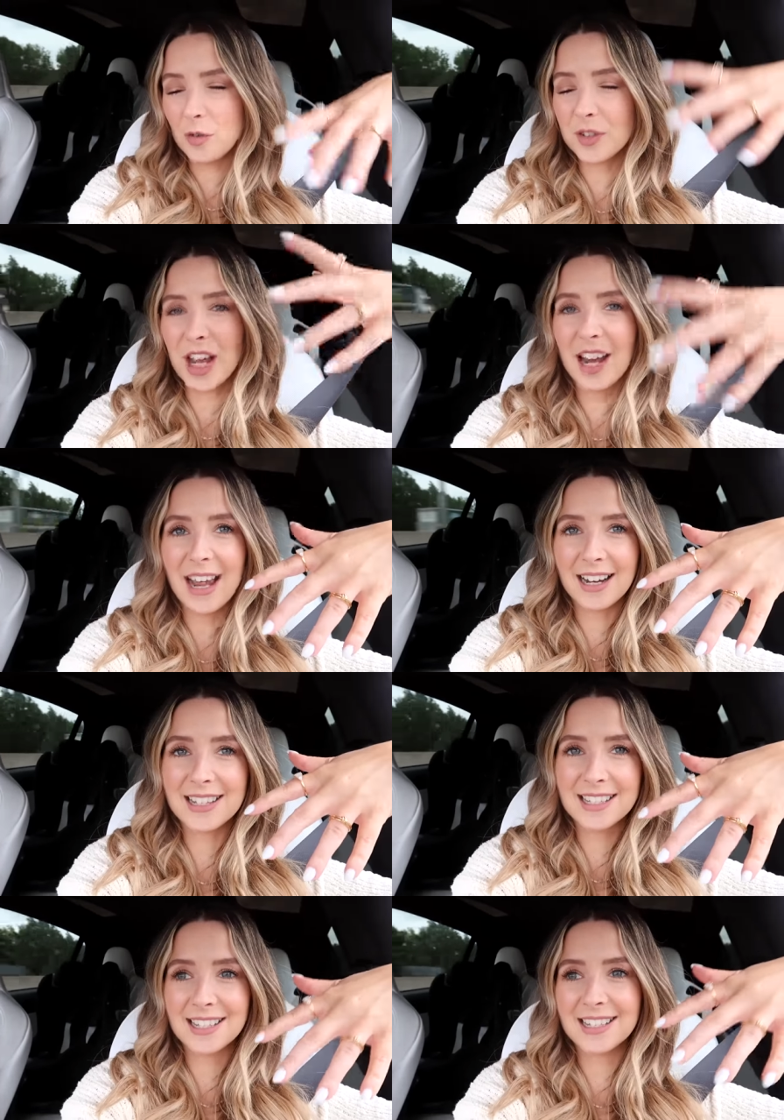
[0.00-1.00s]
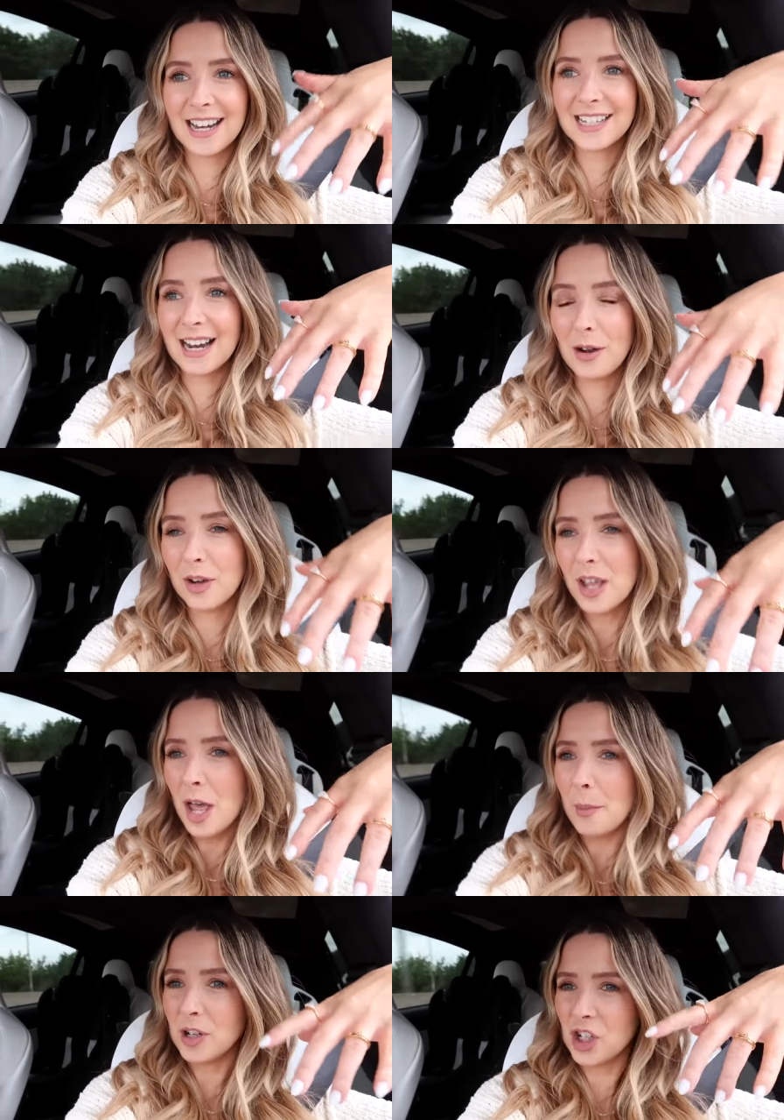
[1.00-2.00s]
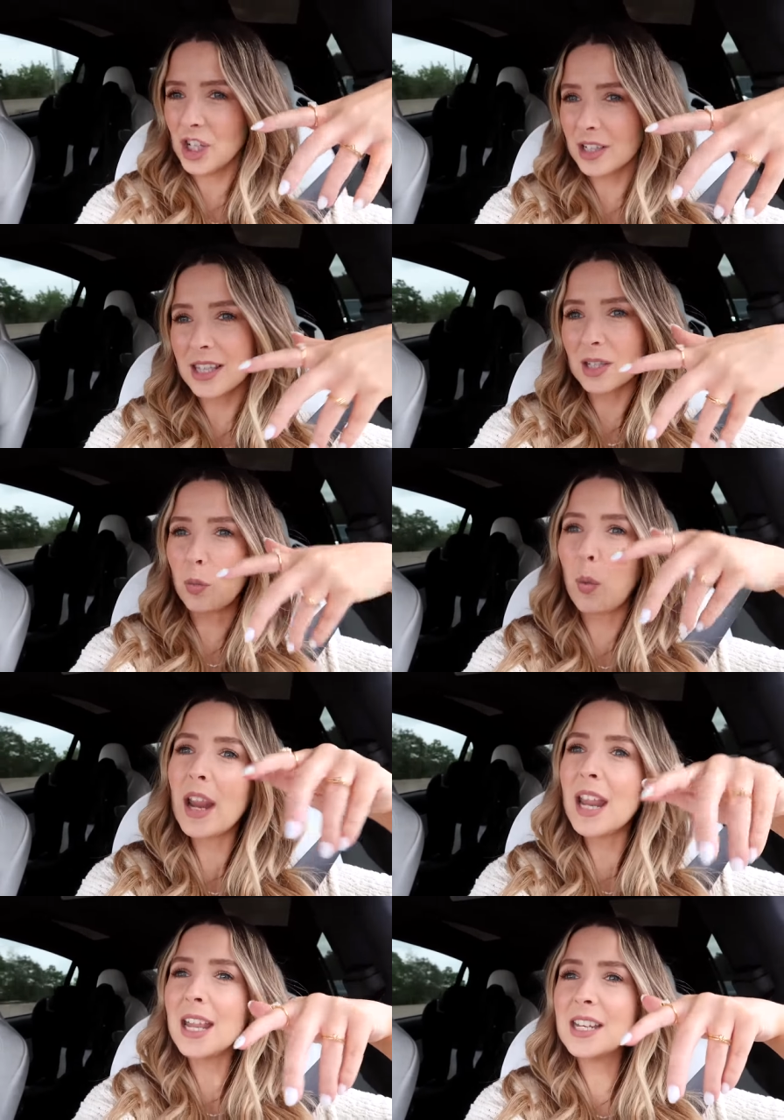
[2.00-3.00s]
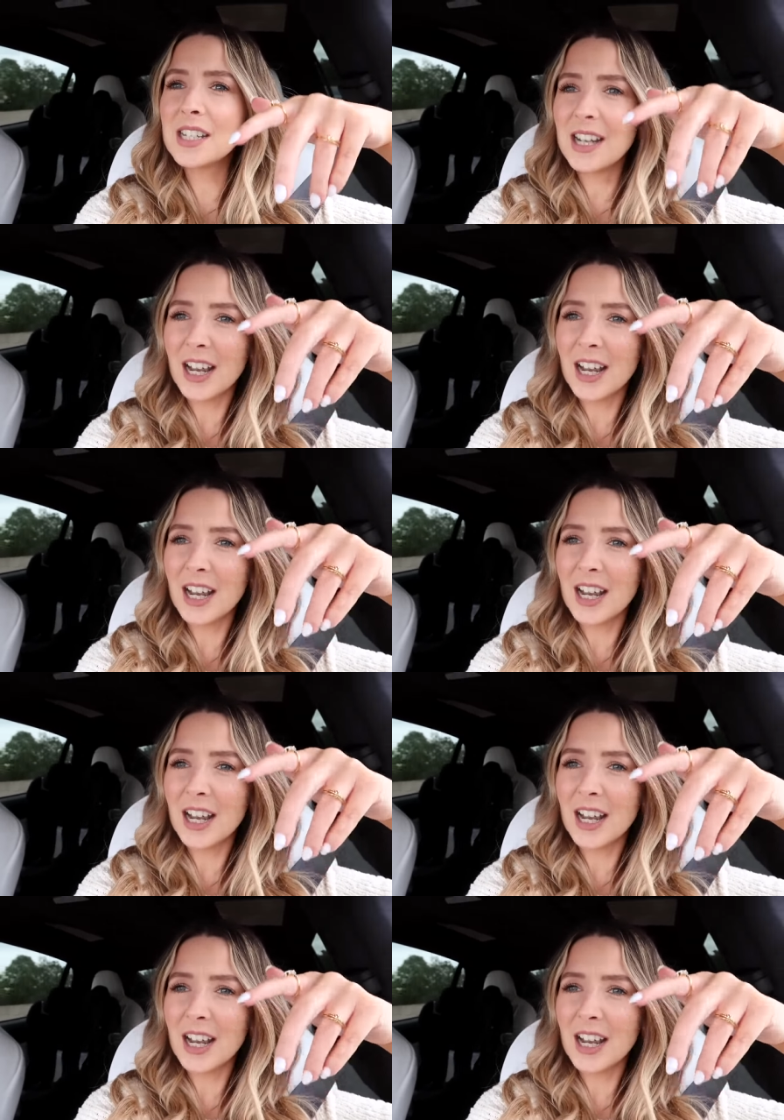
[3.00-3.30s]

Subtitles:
Obviously her legs stay down, but she does this weird